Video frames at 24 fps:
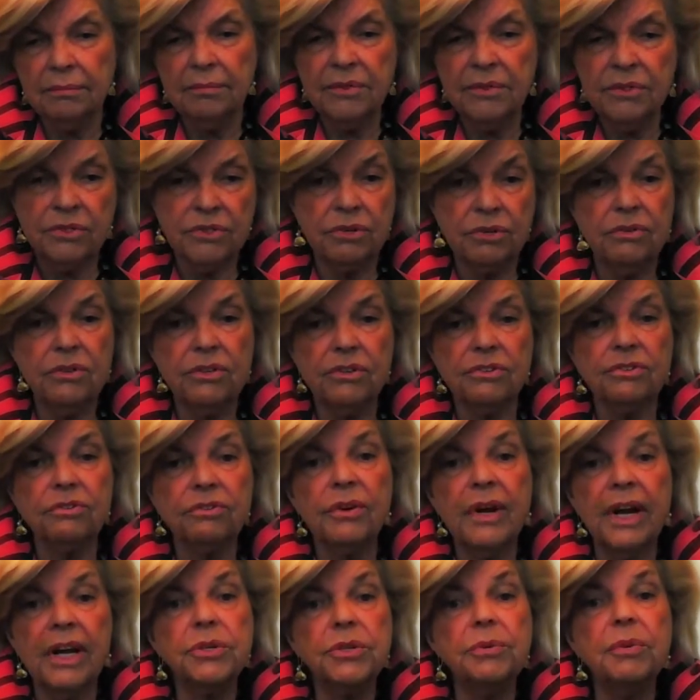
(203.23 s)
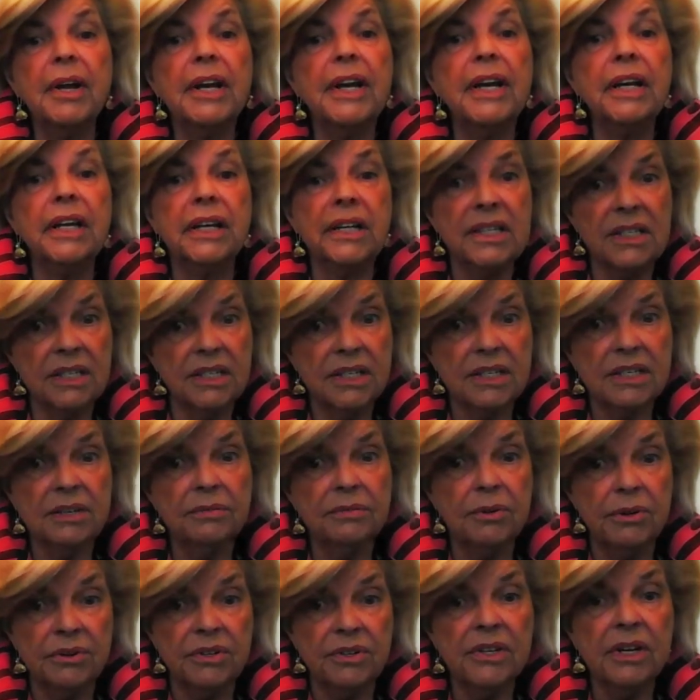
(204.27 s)
students graduating at
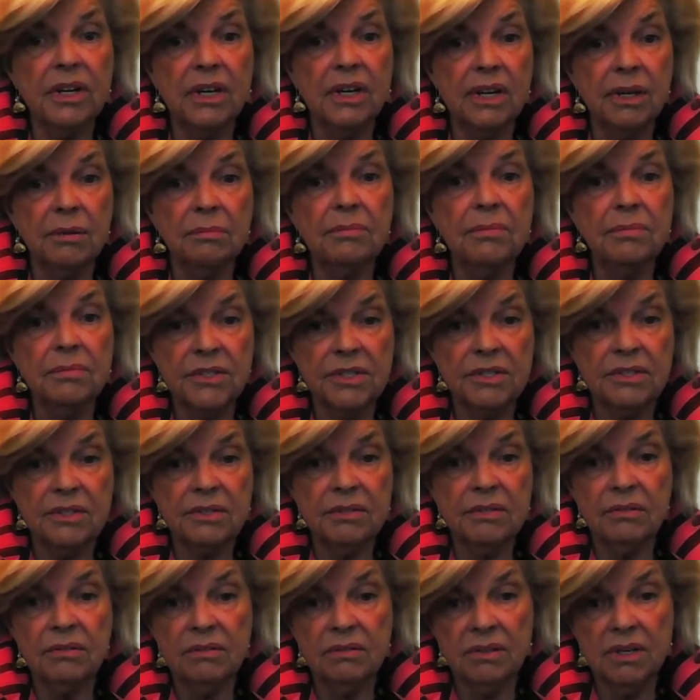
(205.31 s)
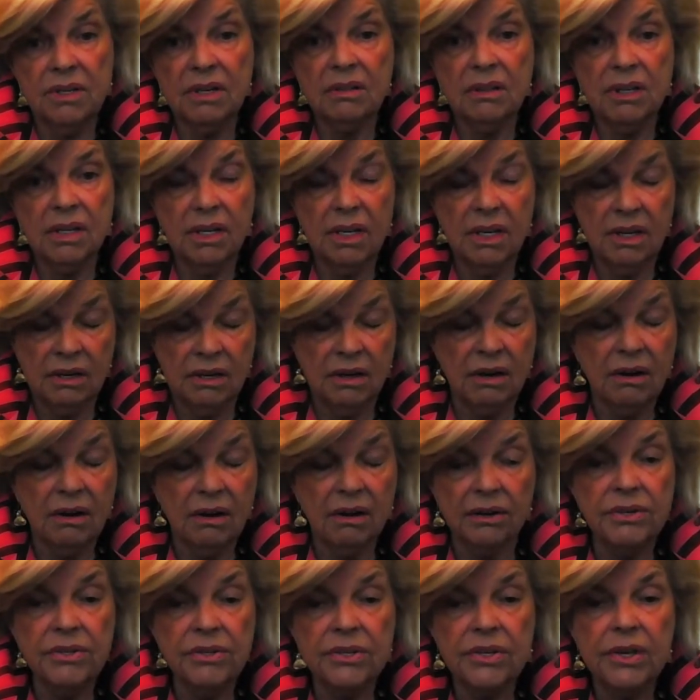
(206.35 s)
different times in the
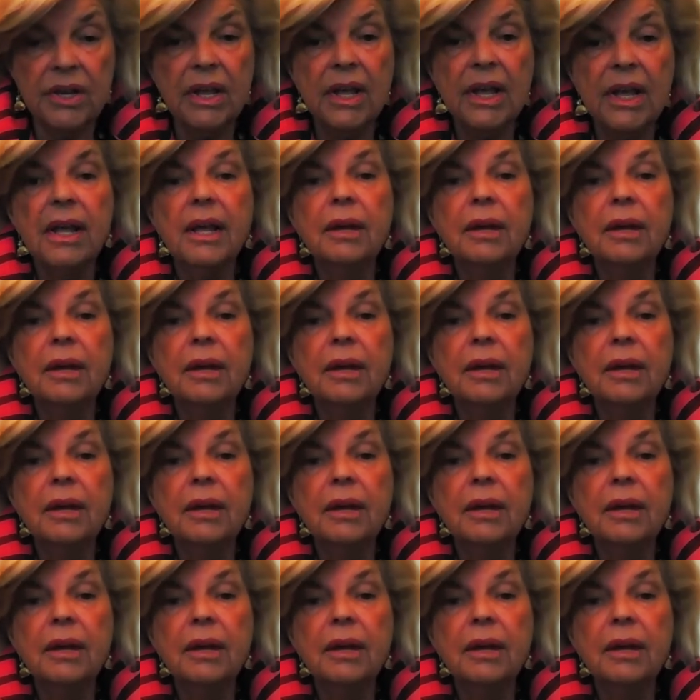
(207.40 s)
arts,